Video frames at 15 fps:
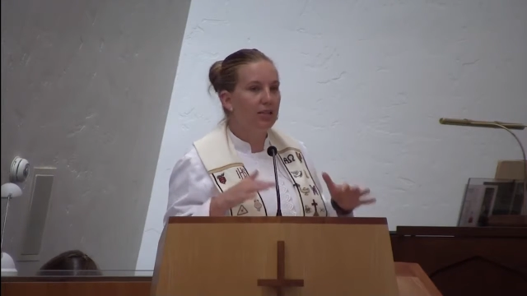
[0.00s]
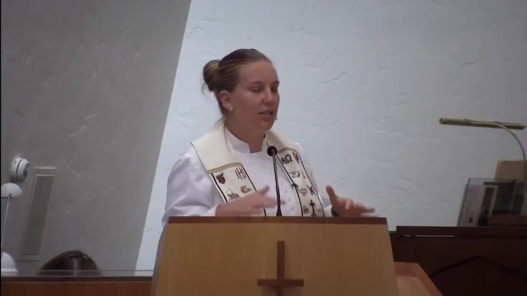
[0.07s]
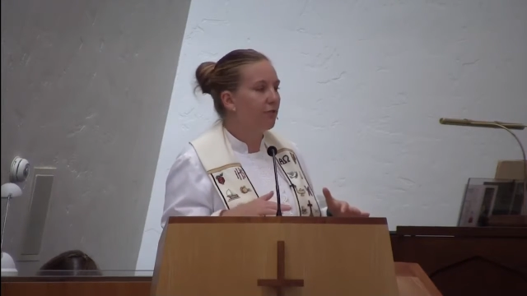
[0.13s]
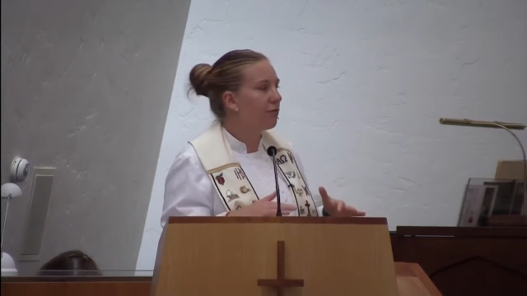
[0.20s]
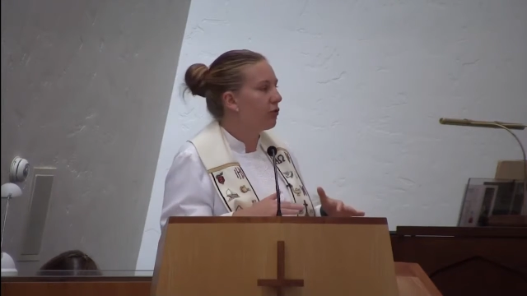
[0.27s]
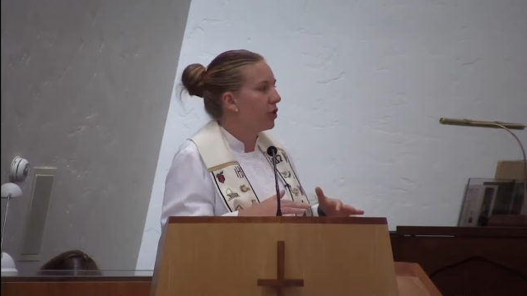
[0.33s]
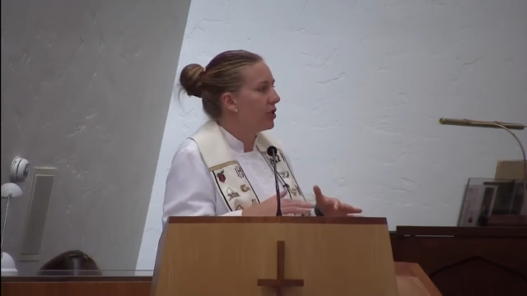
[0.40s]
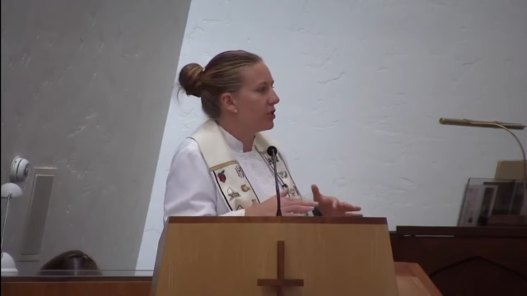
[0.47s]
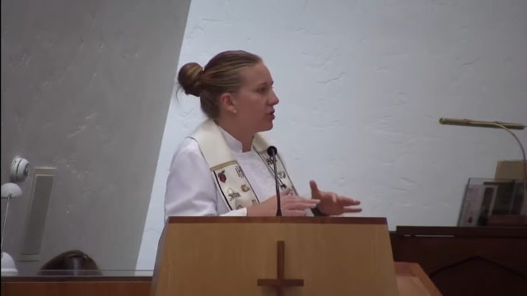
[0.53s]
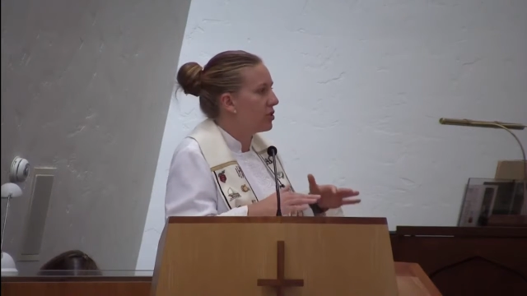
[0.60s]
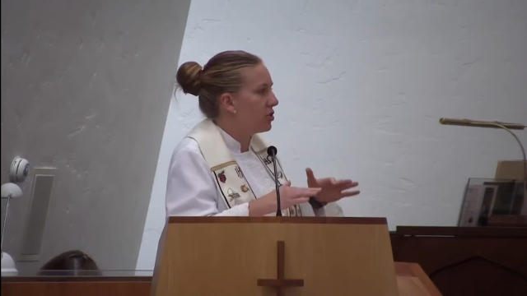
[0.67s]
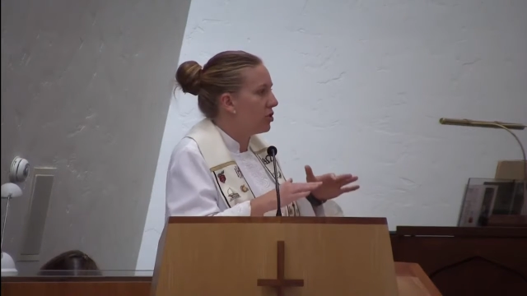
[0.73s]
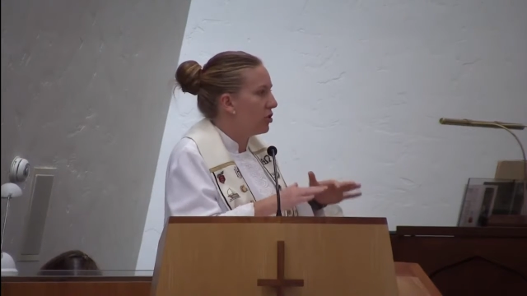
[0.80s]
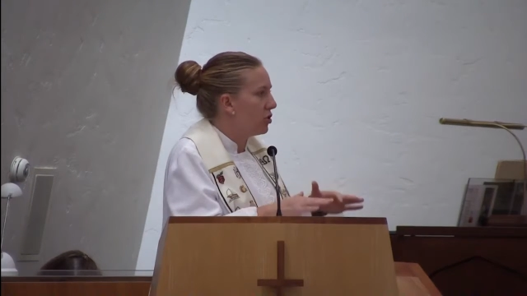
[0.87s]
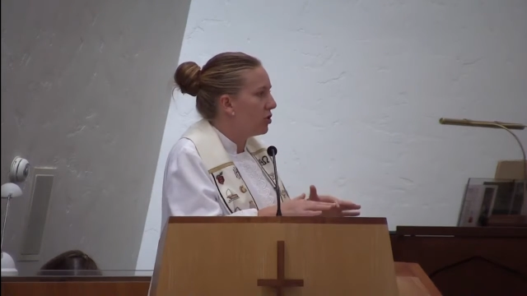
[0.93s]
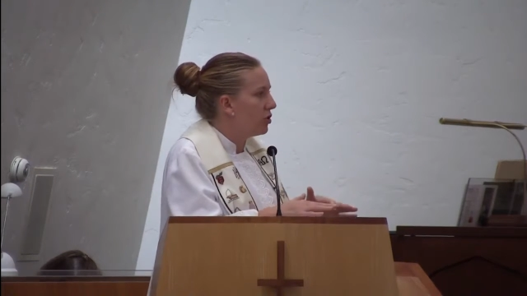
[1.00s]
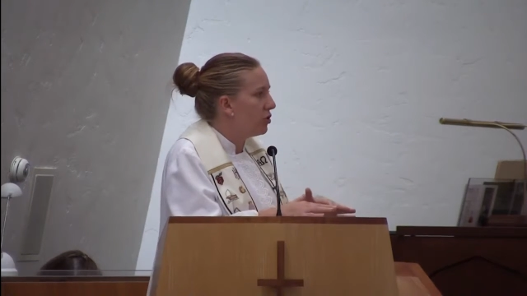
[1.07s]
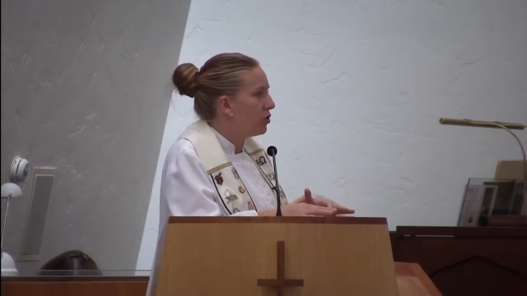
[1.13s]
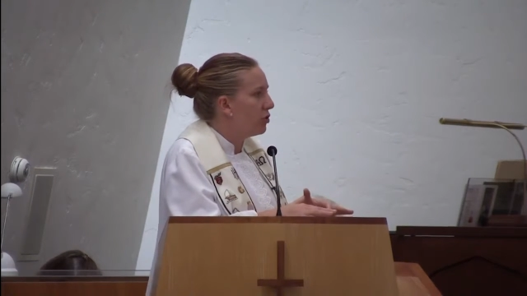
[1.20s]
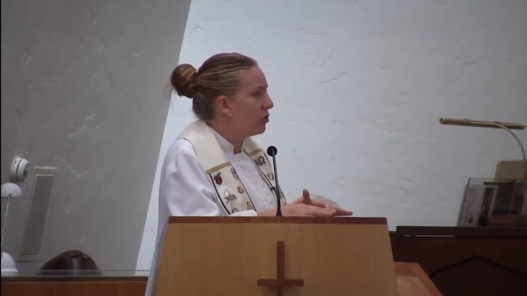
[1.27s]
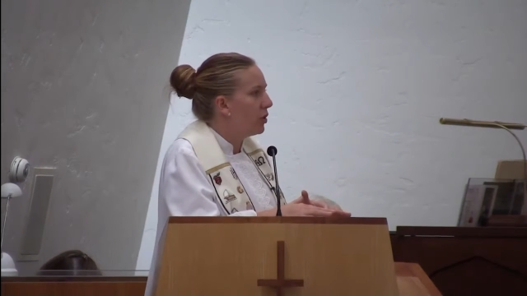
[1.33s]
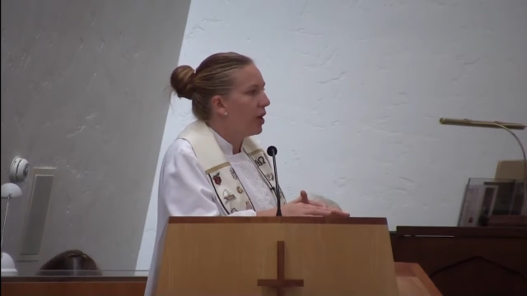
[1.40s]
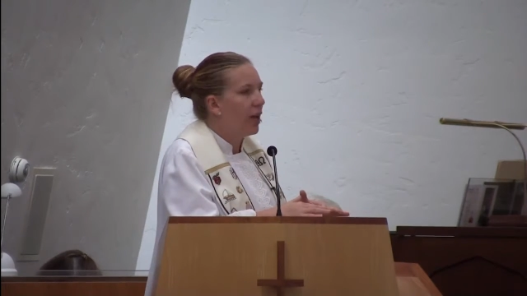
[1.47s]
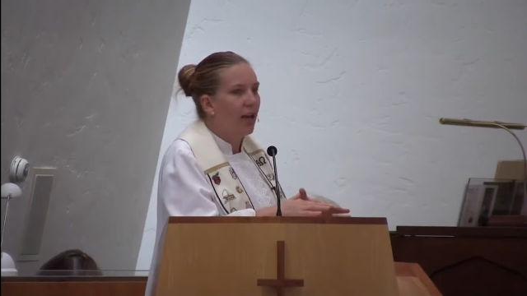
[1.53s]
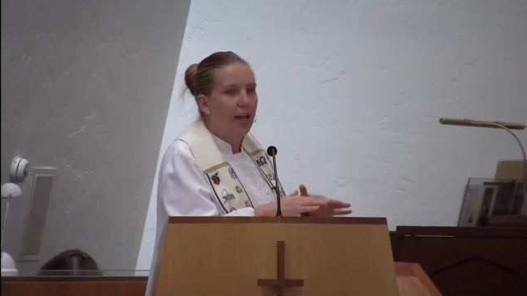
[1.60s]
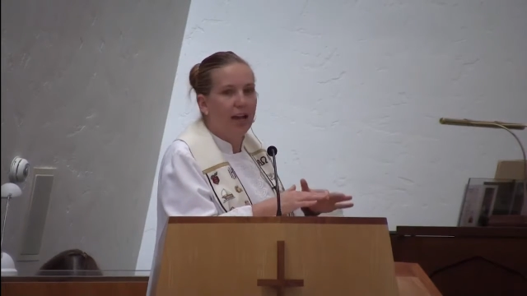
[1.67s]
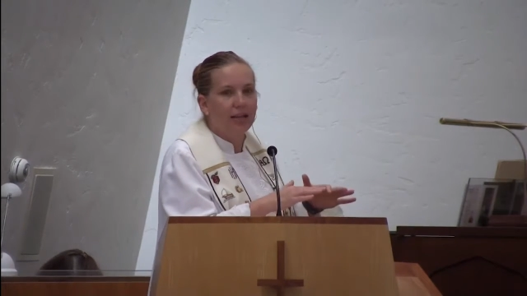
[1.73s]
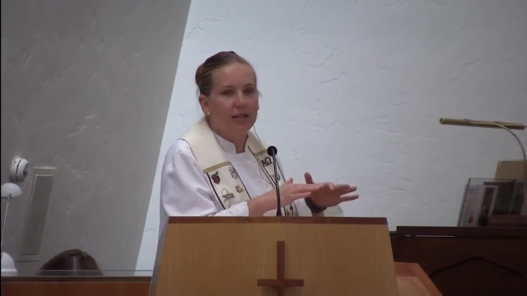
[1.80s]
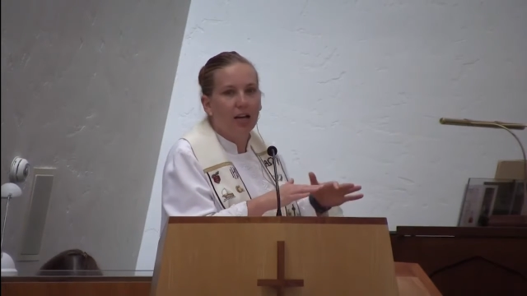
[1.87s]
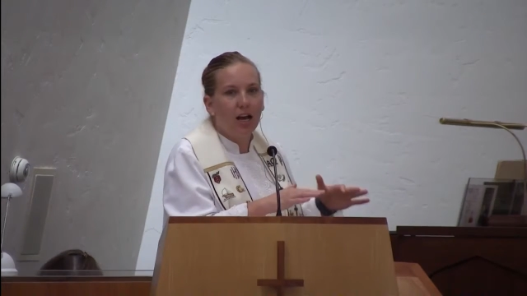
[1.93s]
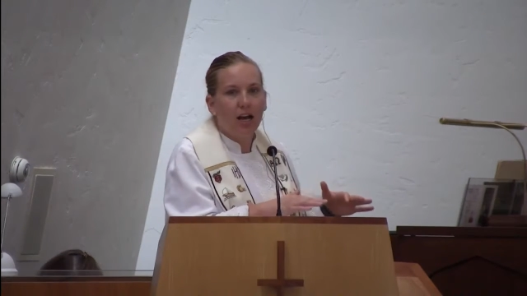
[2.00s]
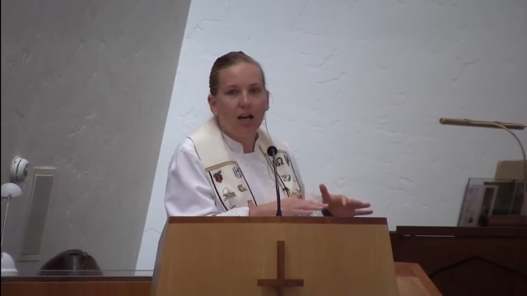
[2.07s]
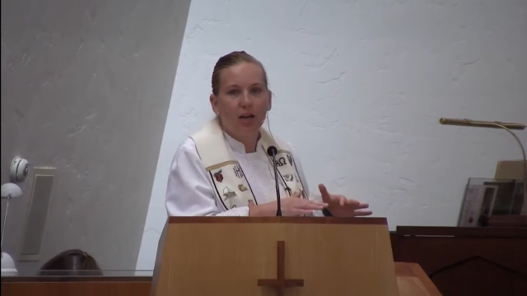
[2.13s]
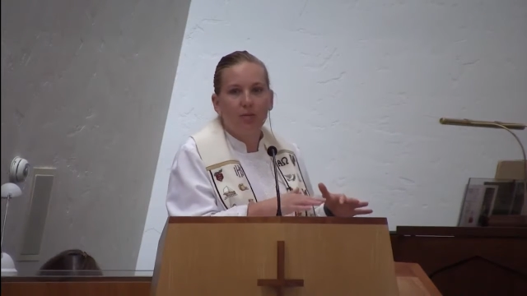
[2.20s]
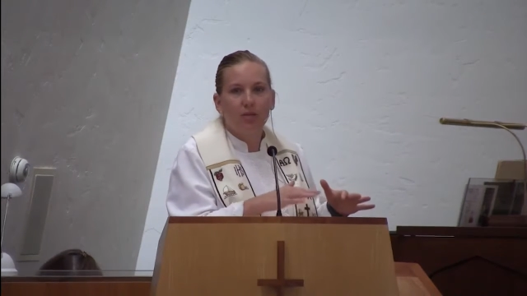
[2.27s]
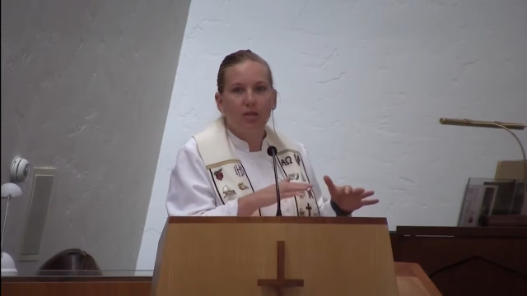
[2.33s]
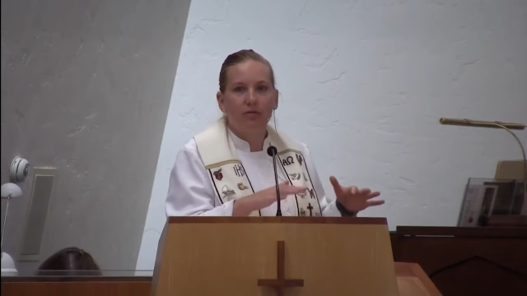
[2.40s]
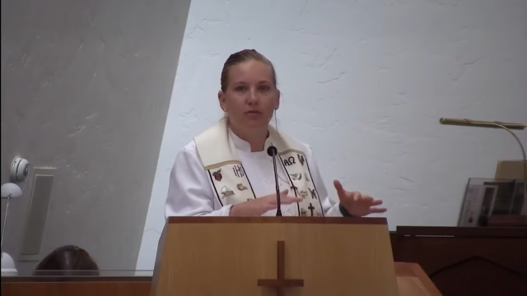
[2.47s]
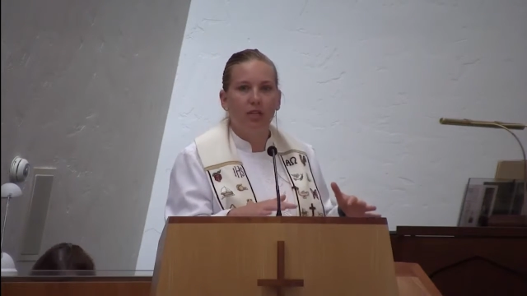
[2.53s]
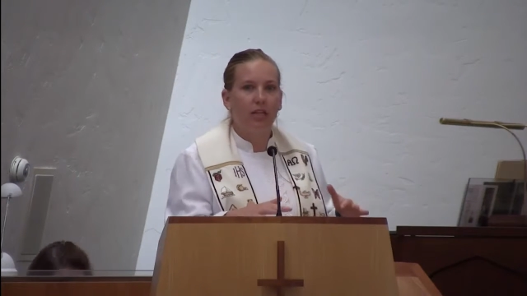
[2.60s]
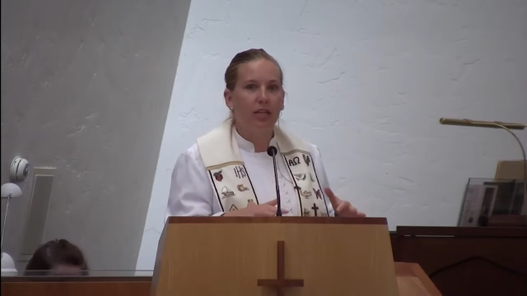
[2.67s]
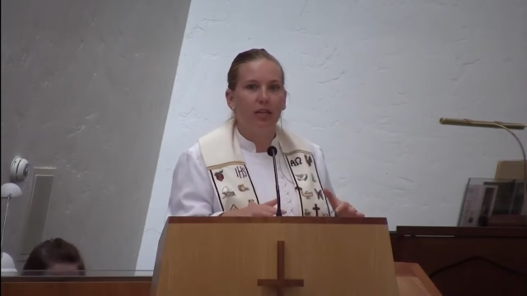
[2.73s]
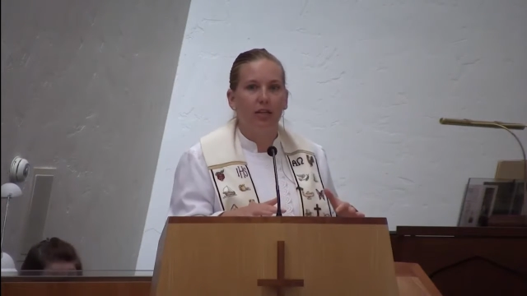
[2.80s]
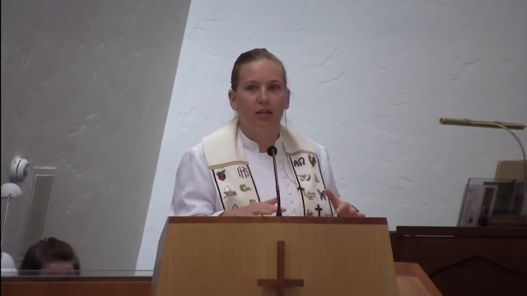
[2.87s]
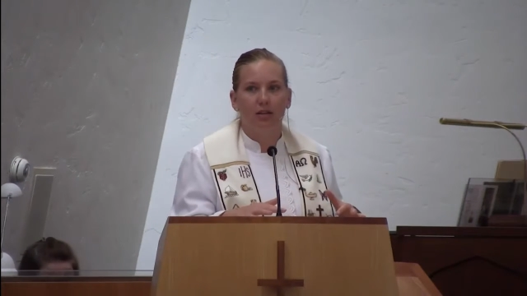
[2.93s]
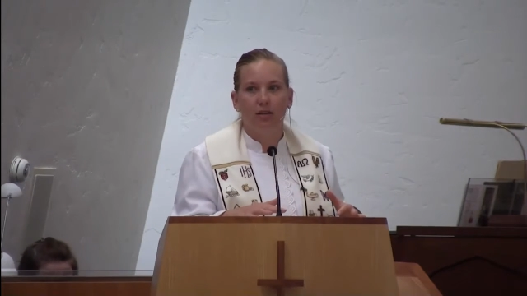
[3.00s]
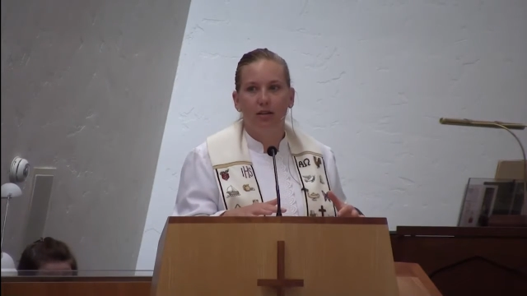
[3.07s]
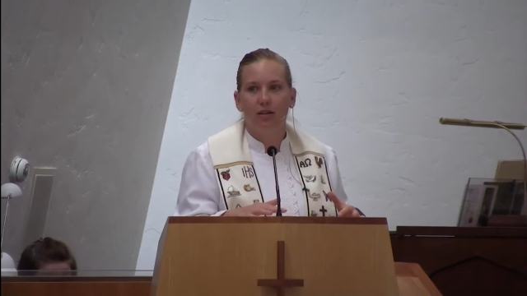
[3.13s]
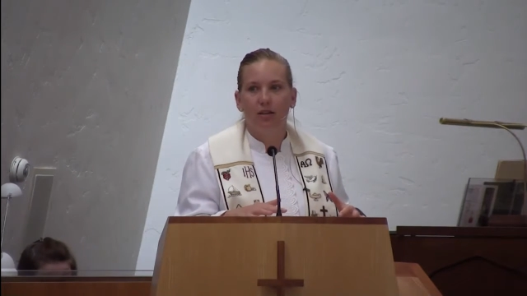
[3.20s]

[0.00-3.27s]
difference to you in times of need.